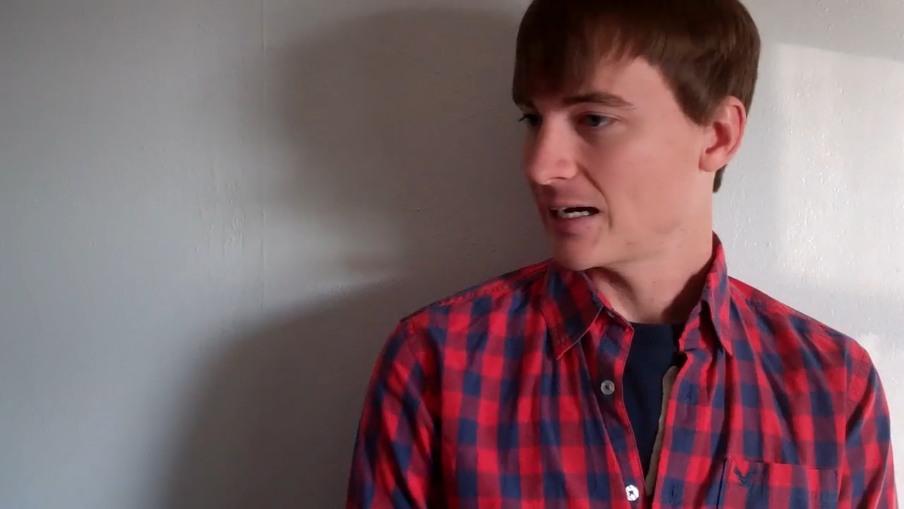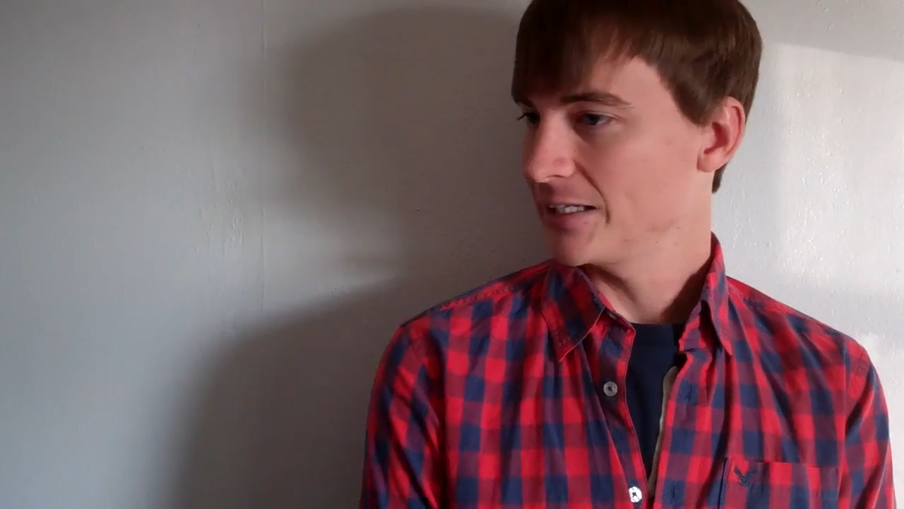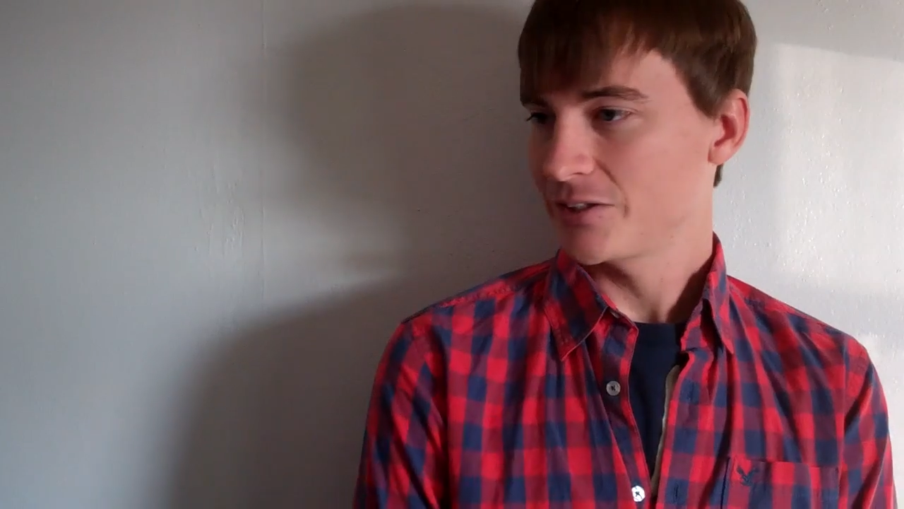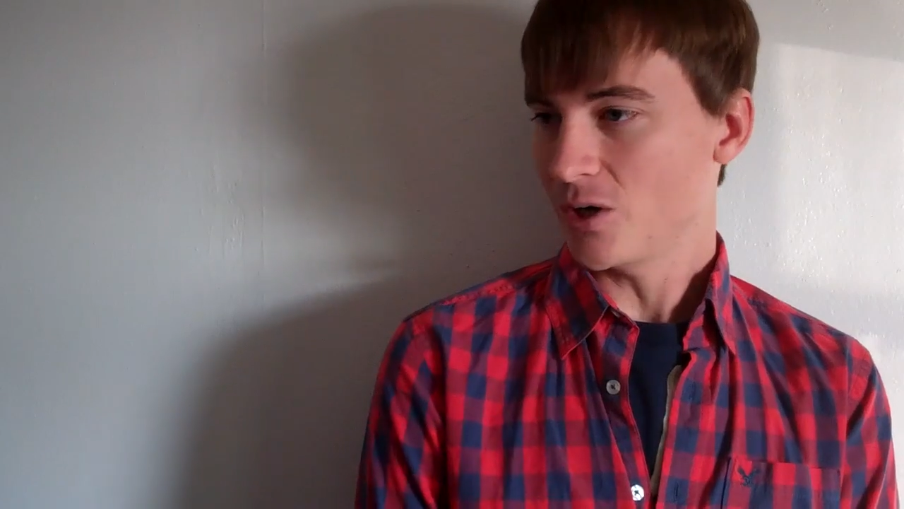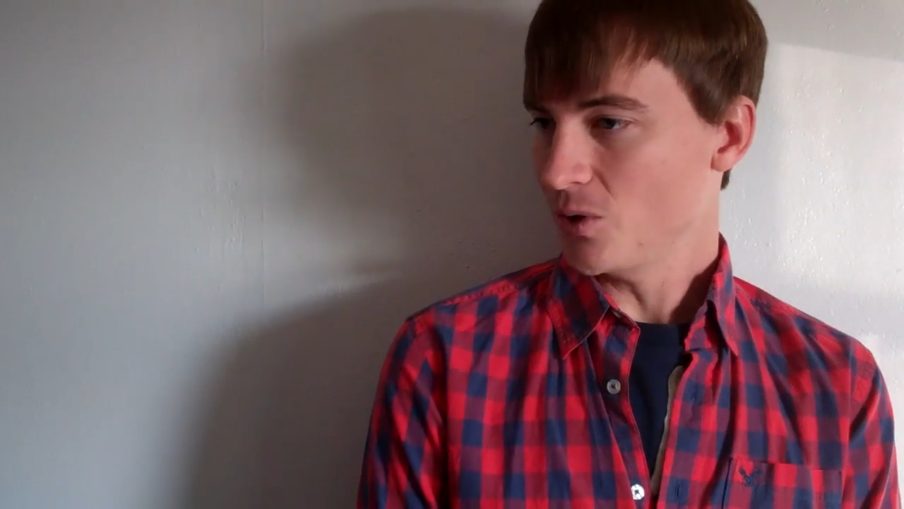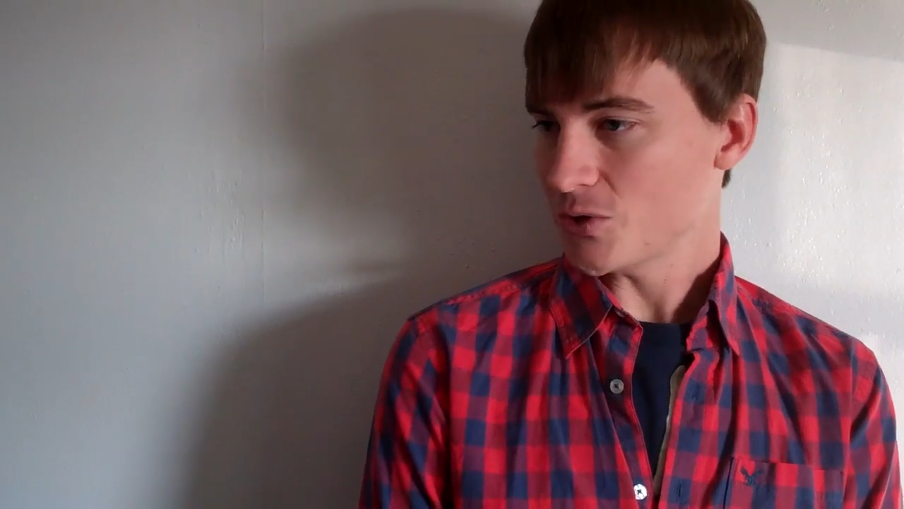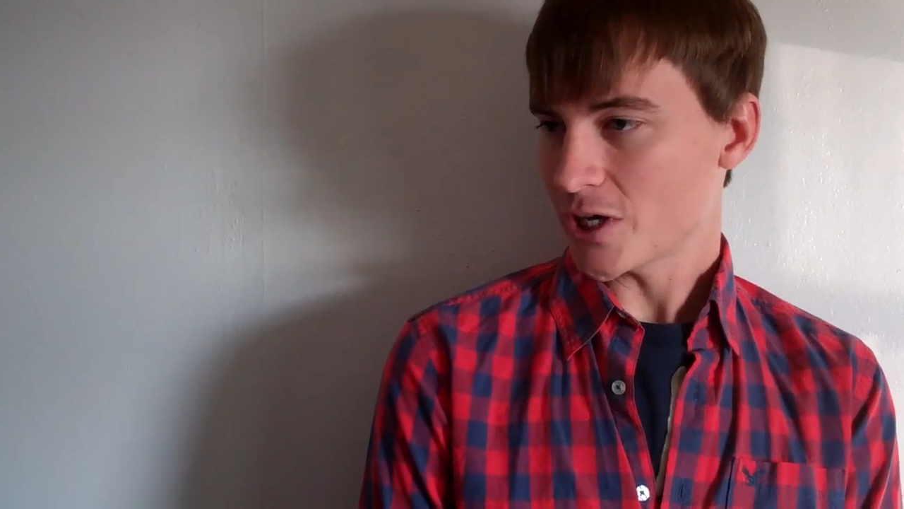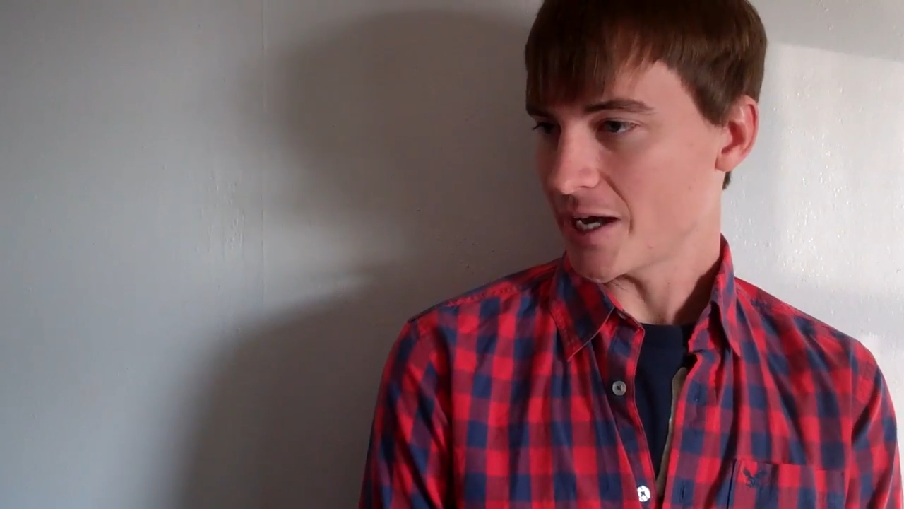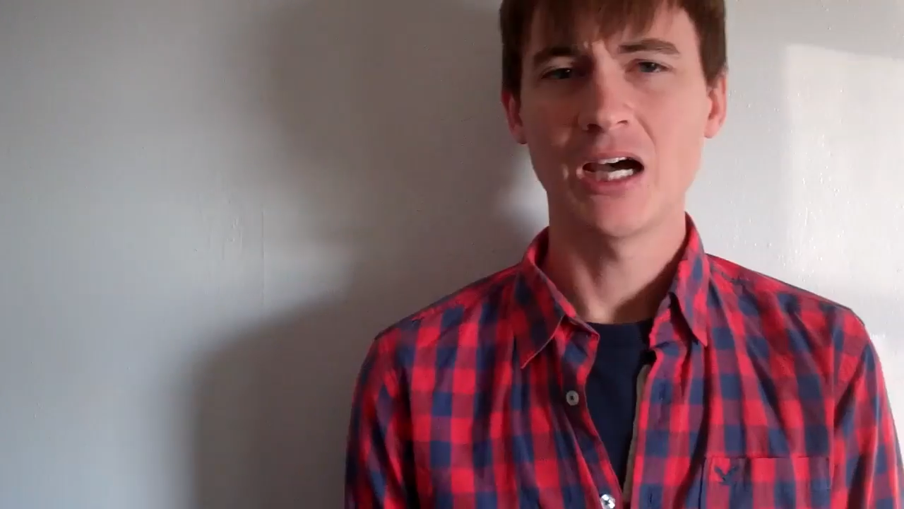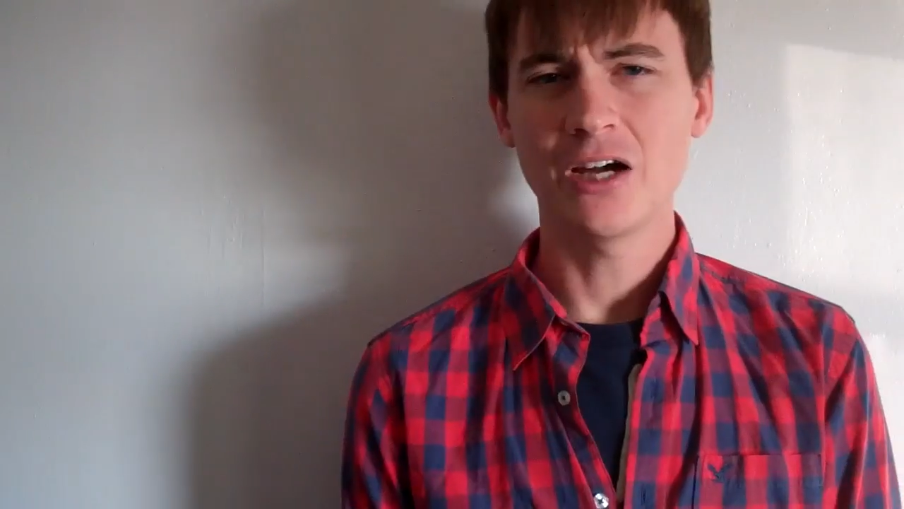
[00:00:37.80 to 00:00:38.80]
I
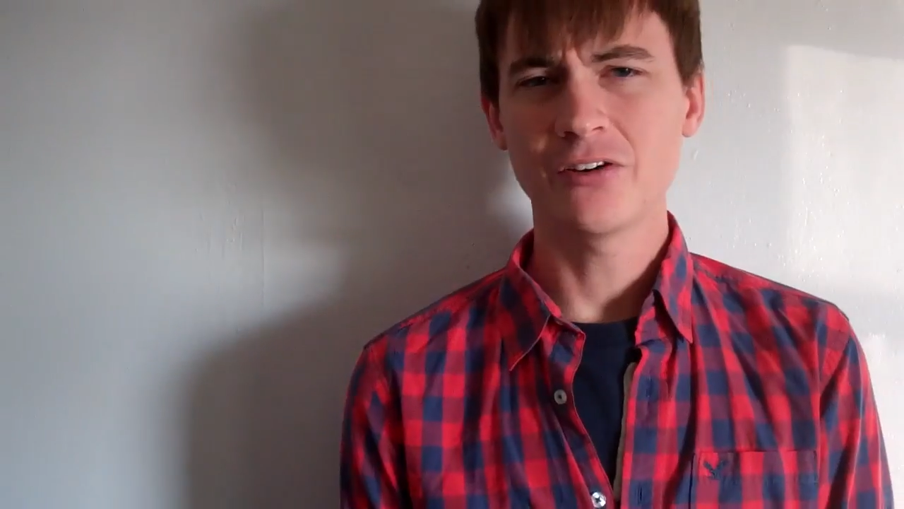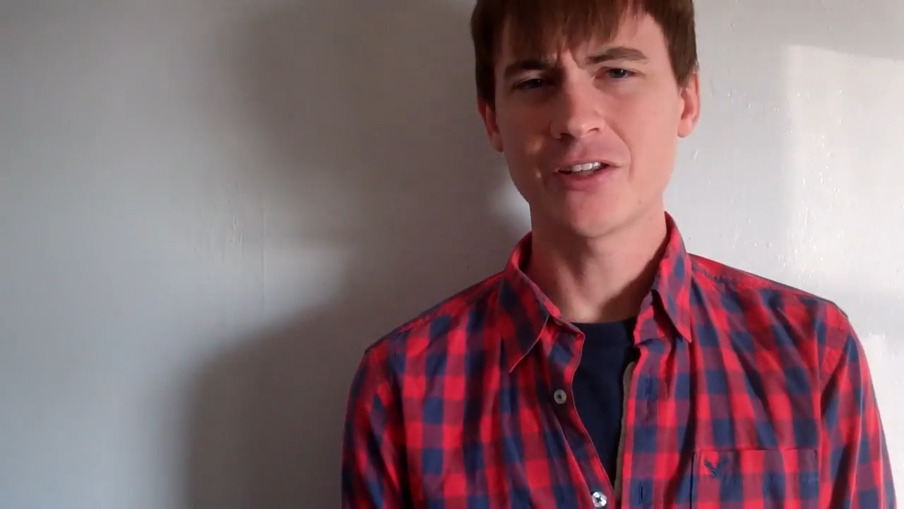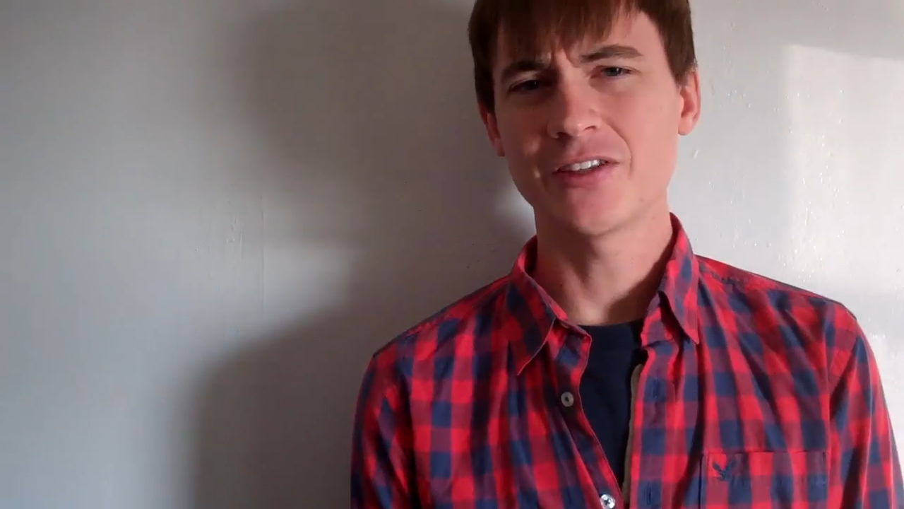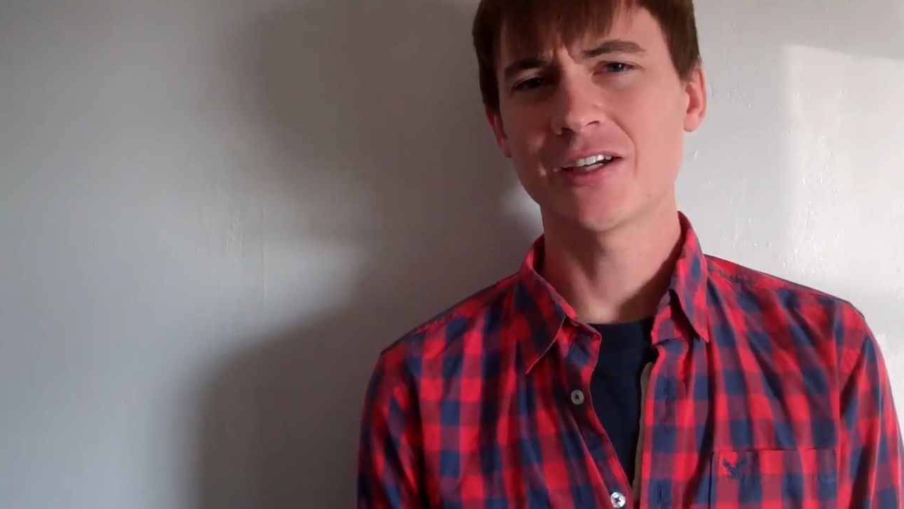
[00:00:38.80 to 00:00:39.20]
told you. I already